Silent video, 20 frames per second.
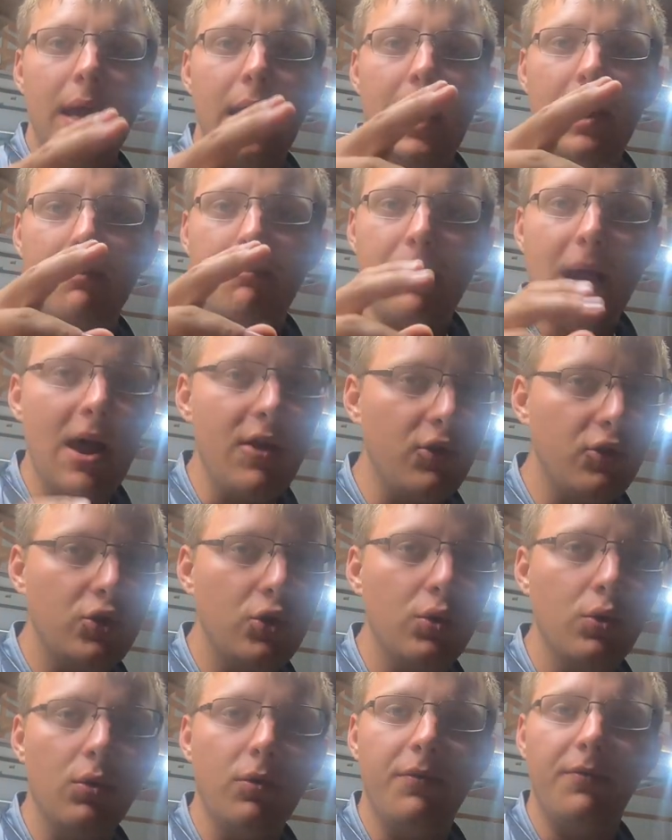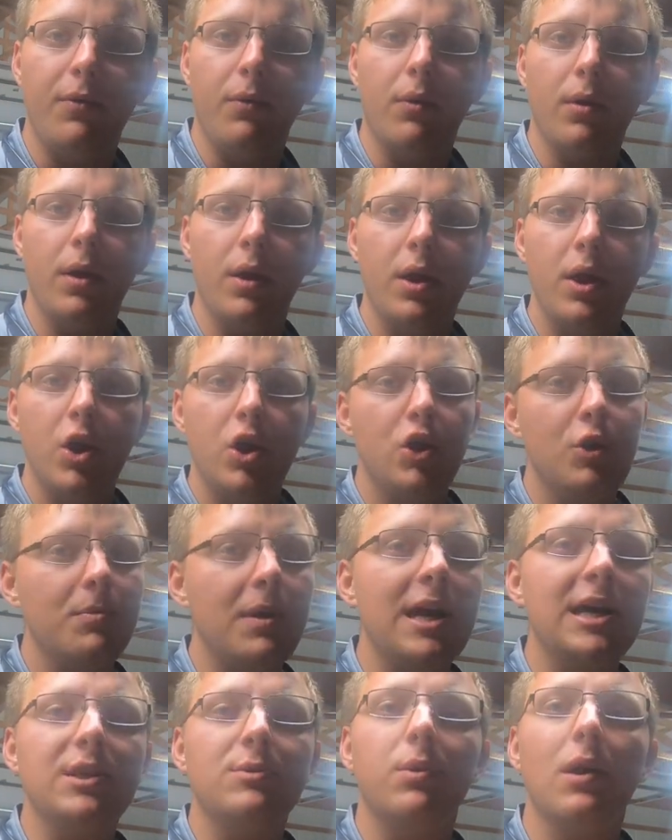and buy the tool for it, you
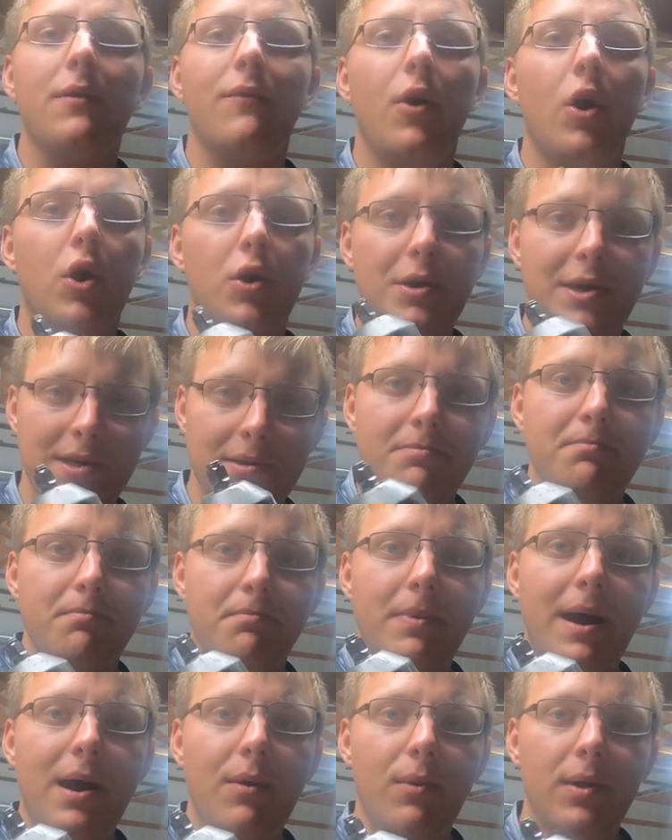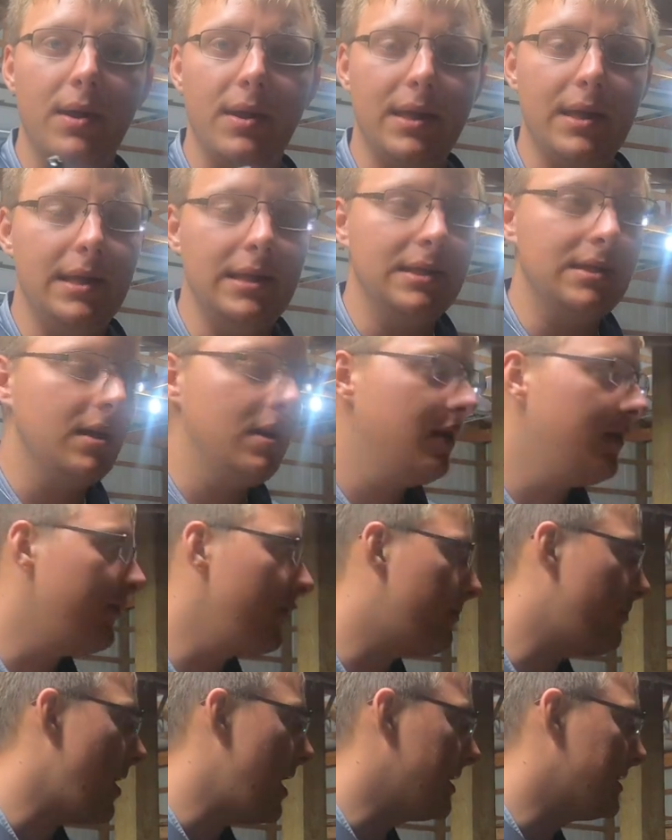might as well have already bought one of these
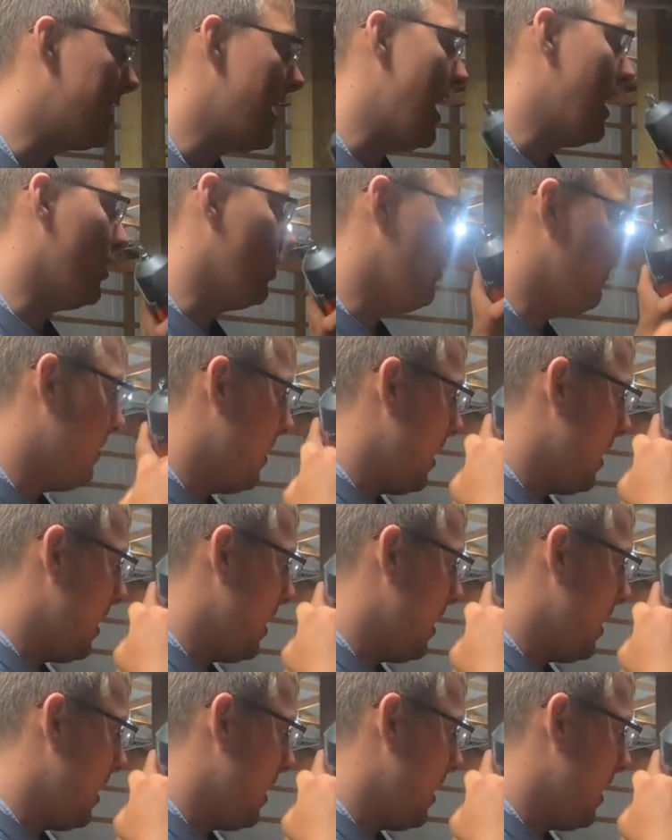with price tag you